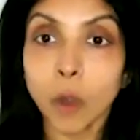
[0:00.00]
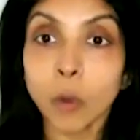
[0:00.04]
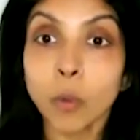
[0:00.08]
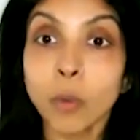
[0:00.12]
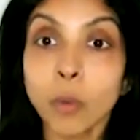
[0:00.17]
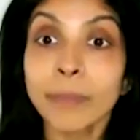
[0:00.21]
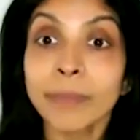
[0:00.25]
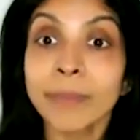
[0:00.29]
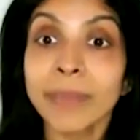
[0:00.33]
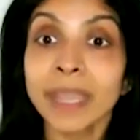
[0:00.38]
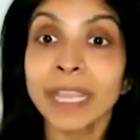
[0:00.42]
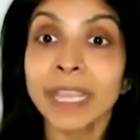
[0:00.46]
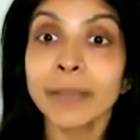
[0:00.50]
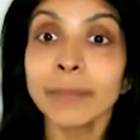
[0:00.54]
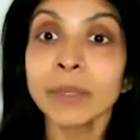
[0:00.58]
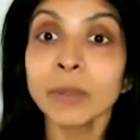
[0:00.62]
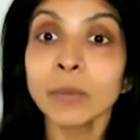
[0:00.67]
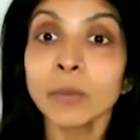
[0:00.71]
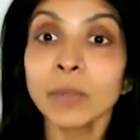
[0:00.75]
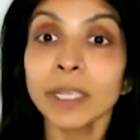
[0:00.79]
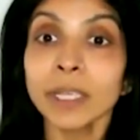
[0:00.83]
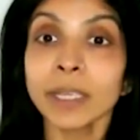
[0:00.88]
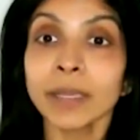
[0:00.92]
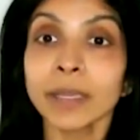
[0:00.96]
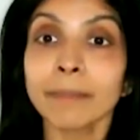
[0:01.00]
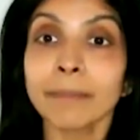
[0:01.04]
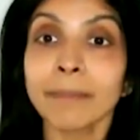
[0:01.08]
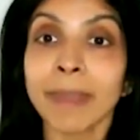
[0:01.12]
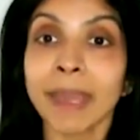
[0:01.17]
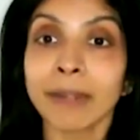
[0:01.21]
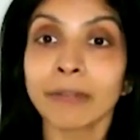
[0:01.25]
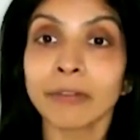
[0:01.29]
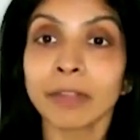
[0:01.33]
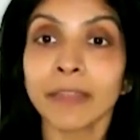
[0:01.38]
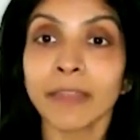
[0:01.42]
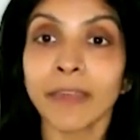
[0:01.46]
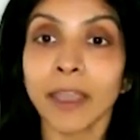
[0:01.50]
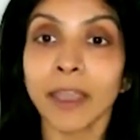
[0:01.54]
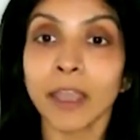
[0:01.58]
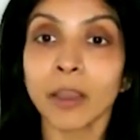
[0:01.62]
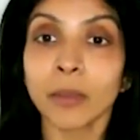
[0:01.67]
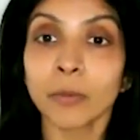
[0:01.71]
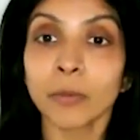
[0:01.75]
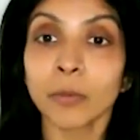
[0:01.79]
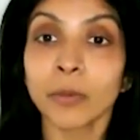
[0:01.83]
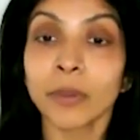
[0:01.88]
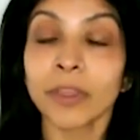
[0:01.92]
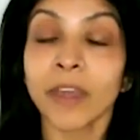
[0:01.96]
Or maybe you can marry that
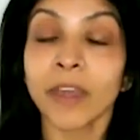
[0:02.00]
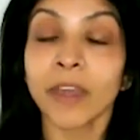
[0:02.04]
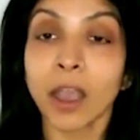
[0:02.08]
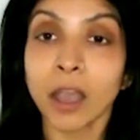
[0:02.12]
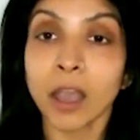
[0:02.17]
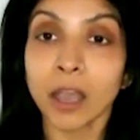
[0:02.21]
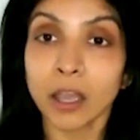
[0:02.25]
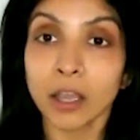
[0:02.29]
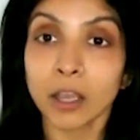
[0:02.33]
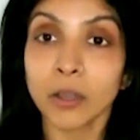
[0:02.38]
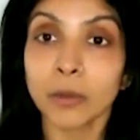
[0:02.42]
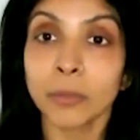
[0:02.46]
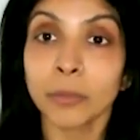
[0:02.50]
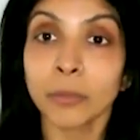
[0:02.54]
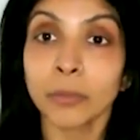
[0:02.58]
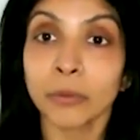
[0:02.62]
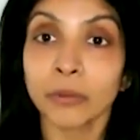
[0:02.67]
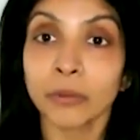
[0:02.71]
up with Aham